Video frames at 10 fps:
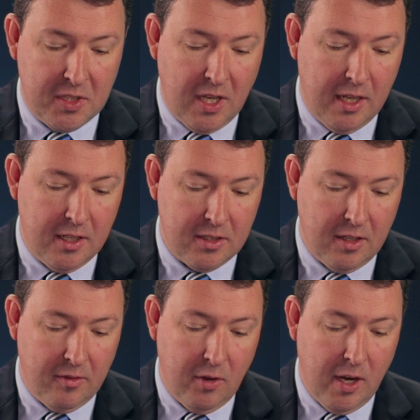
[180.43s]
misconduct
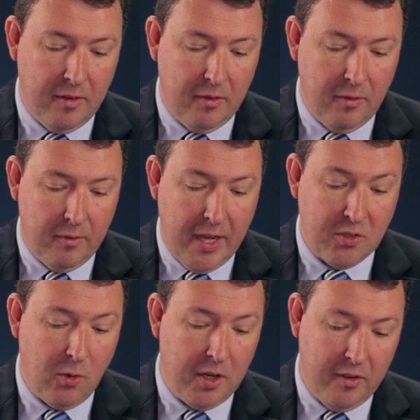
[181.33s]
and a
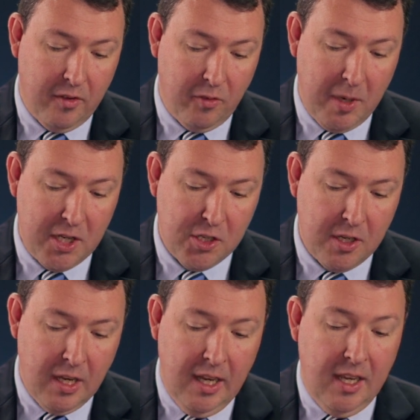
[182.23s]
vast quantity of
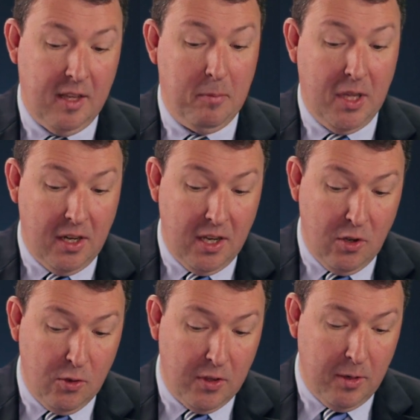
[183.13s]
information. He admitted he
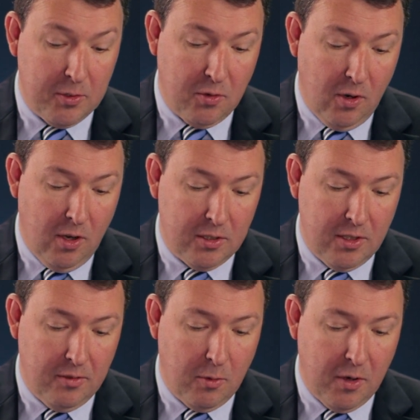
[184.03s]
knew that he was wrong,
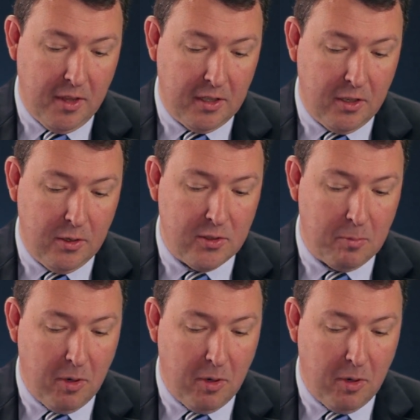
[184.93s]
it's the wrong thing to do. It's